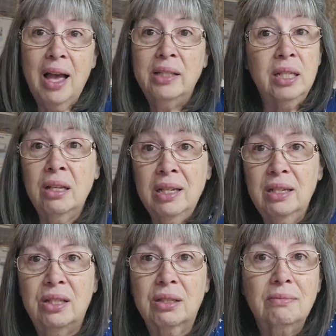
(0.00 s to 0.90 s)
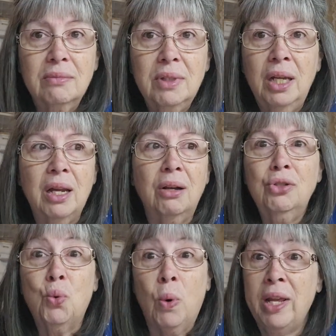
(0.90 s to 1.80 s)
until he's, you know,
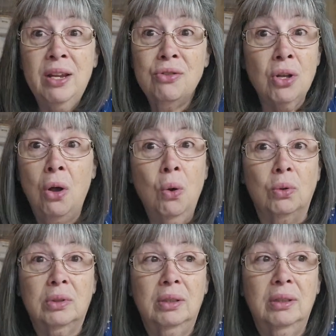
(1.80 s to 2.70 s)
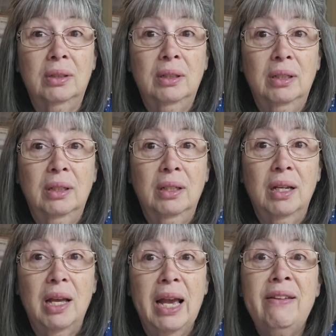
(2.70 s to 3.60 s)
20 years old.
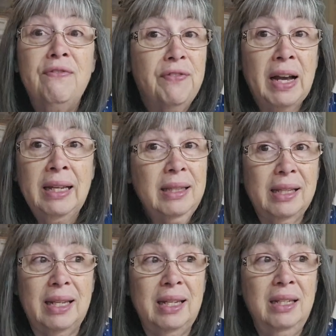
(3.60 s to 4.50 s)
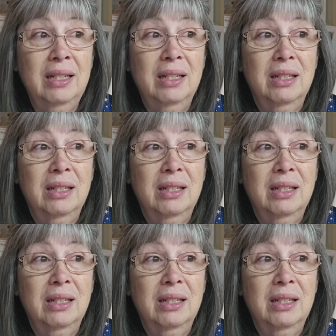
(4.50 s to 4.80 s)
And finally,